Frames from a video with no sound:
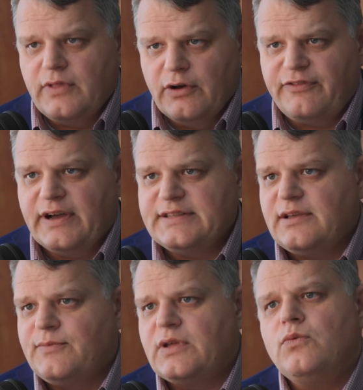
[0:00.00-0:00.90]
They'll find
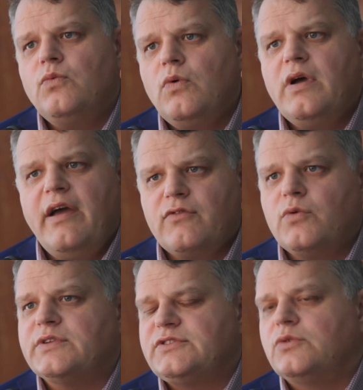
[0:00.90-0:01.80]
something every
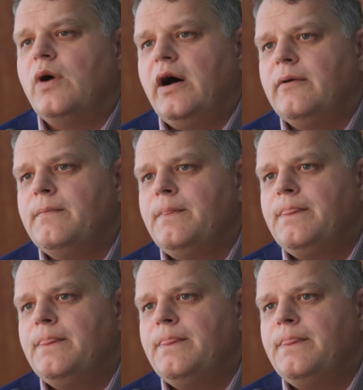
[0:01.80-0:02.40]
once in a while.